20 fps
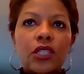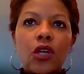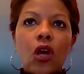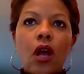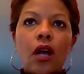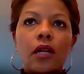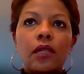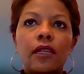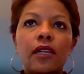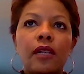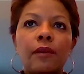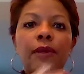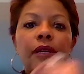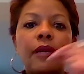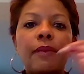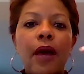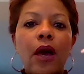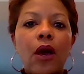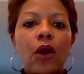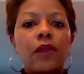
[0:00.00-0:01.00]
talk a little bit
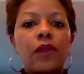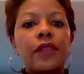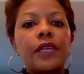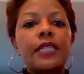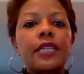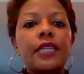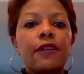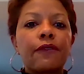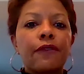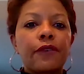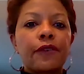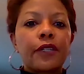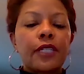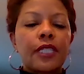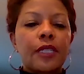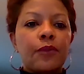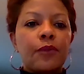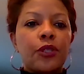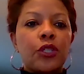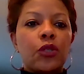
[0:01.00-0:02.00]
about the difference
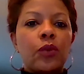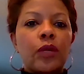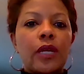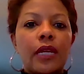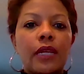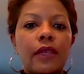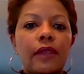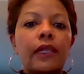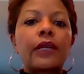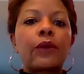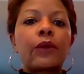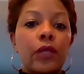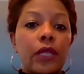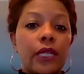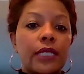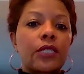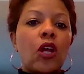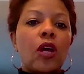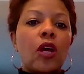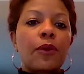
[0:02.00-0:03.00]
between, let's
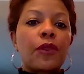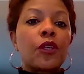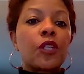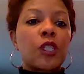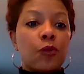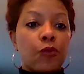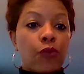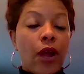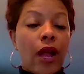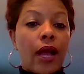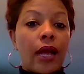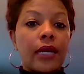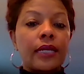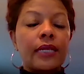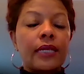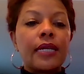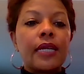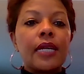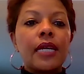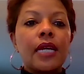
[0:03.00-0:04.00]
talk about the spread
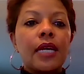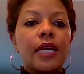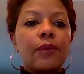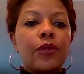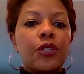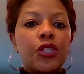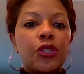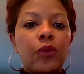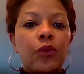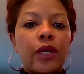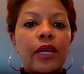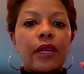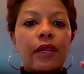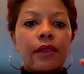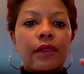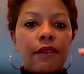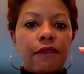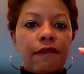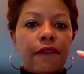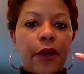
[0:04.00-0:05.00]
between
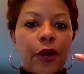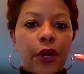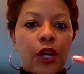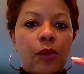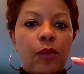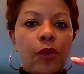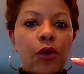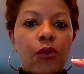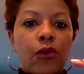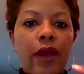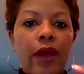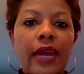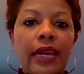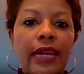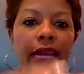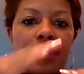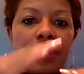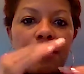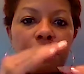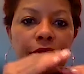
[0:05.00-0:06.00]
the variable rate
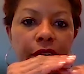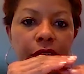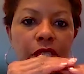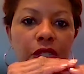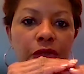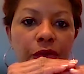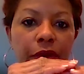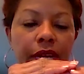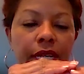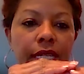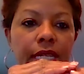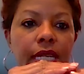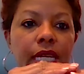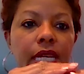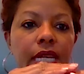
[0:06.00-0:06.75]
and the fixed rate.